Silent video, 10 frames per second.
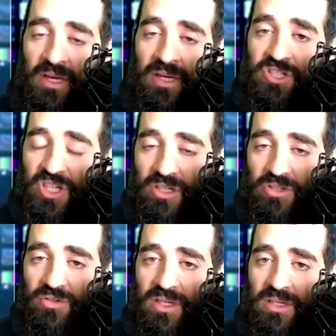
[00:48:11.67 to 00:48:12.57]

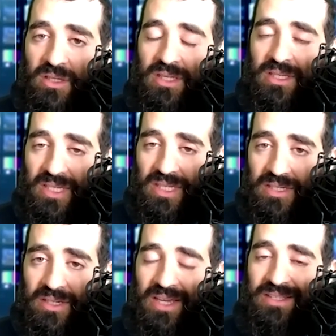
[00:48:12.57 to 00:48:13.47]
Children
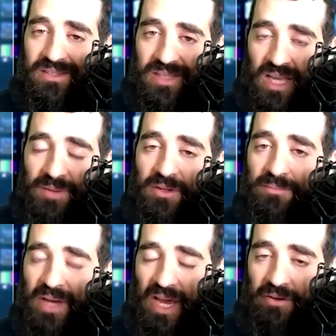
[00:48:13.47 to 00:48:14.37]
need a stable
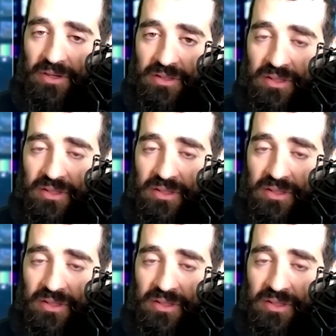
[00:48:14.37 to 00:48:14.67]
parent.